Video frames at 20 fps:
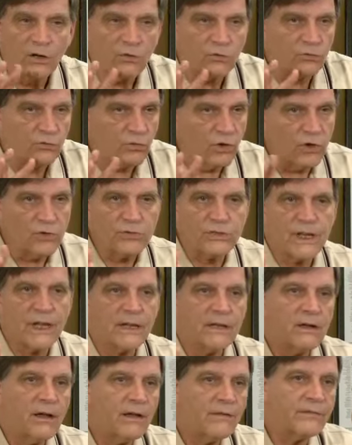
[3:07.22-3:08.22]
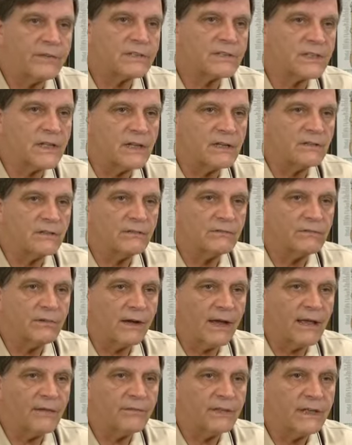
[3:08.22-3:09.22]
rotate off the center of
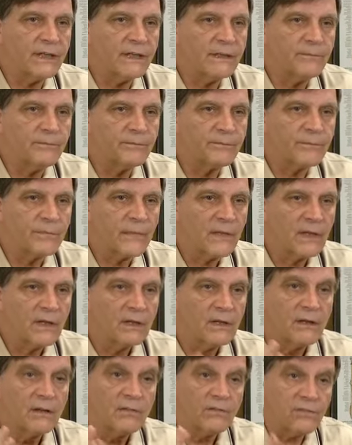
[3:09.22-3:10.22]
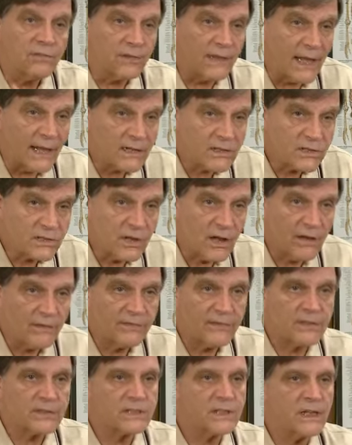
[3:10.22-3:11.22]
gravity, flex
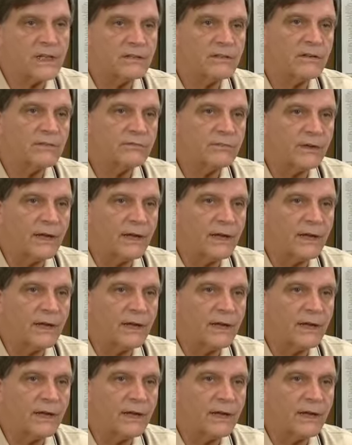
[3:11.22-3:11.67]
off the center of